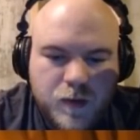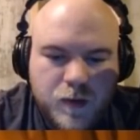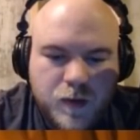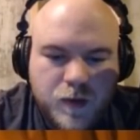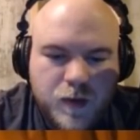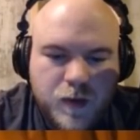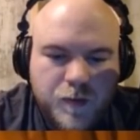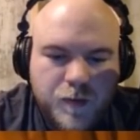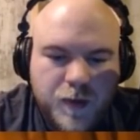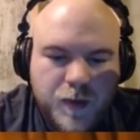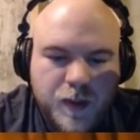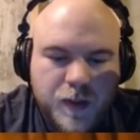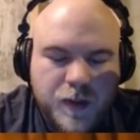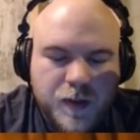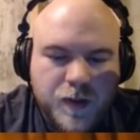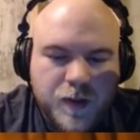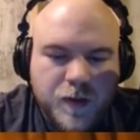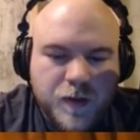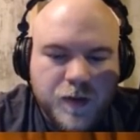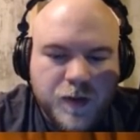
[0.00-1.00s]
dump
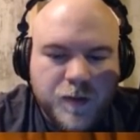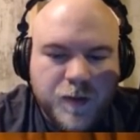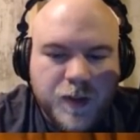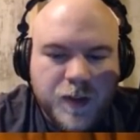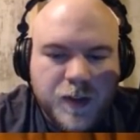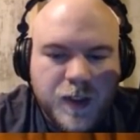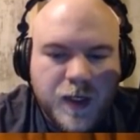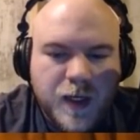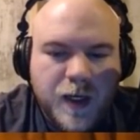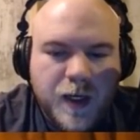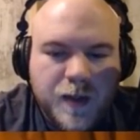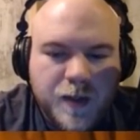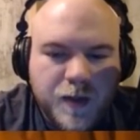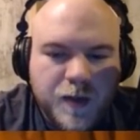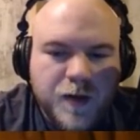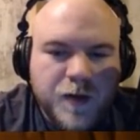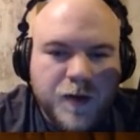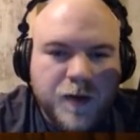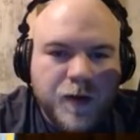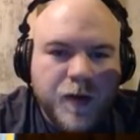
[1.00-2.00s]
these 2 as much as I hate to
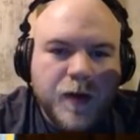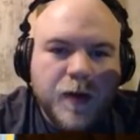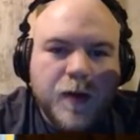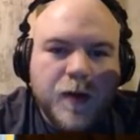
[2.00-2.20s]
do it.